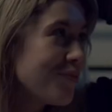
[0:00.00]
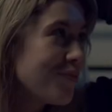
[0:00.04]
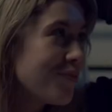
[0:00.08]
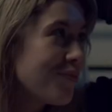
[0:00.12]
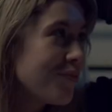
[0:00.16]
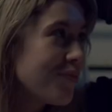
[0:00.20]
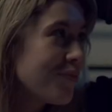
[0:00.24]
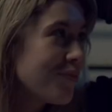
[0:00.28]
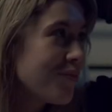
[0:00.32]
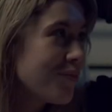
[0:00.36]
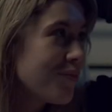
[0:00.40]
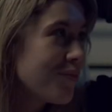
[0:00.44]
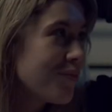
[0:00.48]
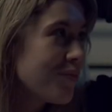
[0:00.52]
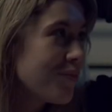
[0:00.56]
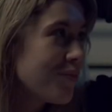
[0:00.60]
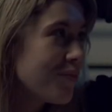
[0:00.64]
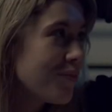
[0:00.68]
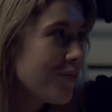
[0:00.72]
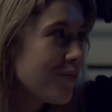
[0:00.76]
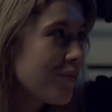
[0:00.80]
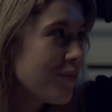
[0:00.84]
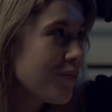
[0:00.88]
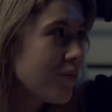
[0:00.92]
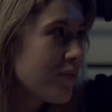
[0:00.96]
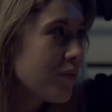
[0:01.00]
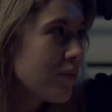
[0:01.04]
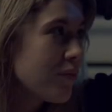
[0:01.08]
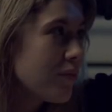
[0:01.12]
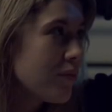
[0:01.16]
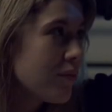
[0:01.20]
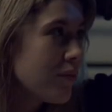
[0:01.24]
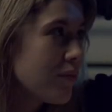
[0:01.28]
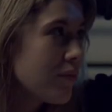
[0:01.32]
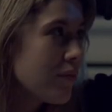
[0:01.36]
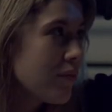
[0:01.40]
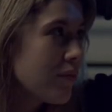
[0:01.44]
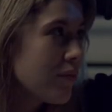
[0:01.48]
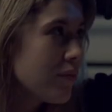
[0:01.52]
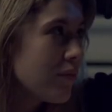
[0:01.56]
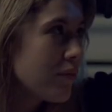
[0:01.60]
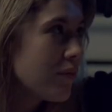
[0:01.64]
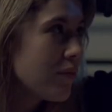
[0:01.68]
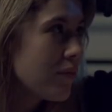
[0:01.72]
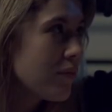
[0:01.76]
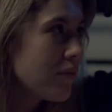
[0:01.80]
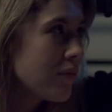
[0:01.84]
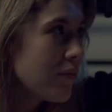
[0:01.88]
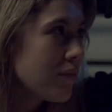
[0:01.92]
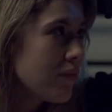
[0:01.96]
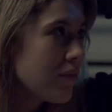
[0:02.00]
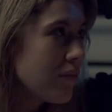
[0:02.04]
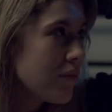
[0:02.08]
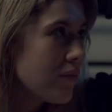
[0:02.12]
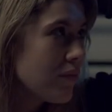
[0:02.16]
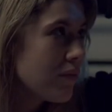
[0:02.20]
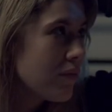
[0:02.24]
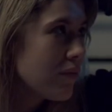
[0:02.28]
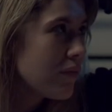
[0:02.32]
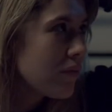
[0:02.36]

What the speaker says: (silence)